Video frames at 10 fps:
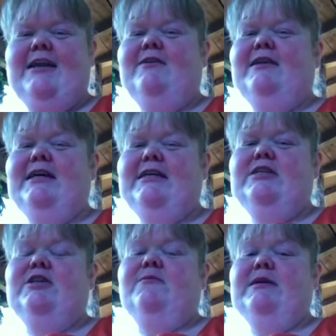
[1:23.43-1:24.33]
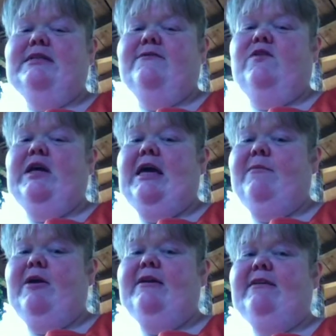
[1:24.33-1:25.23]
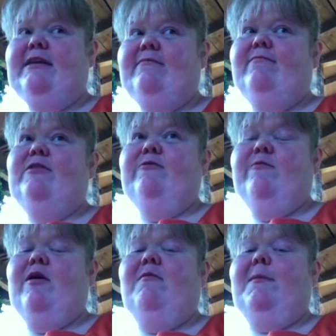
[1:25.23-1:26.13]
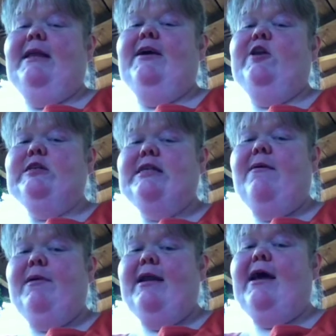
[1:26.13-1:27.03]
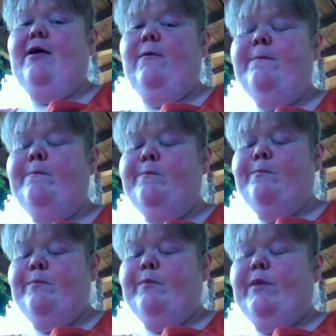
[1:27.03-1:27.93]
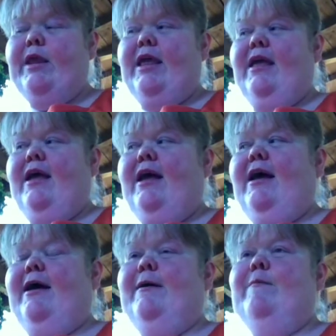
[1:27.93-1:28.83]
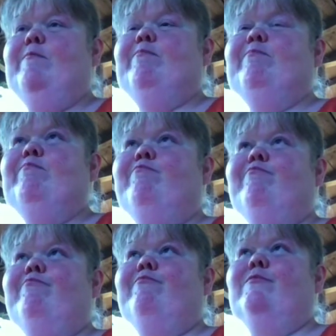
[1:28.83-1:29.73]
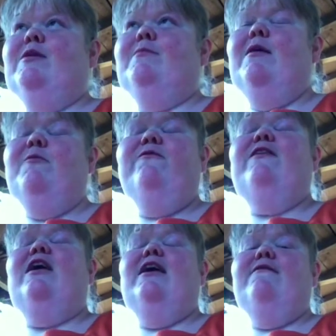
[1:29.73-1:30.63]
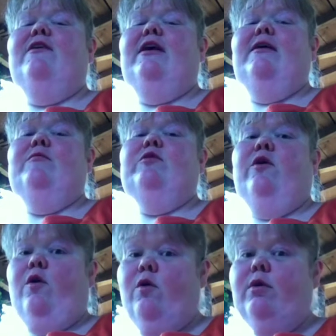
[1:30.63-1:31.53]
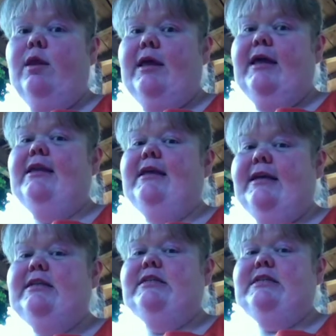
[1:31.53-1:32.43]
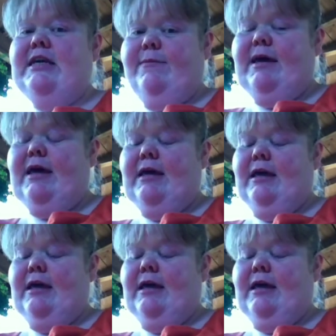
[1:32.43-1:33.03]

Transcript: I don't like showing myself on camera. You probably noticed that by now. Um, and number five, I am totally addicted to eBay.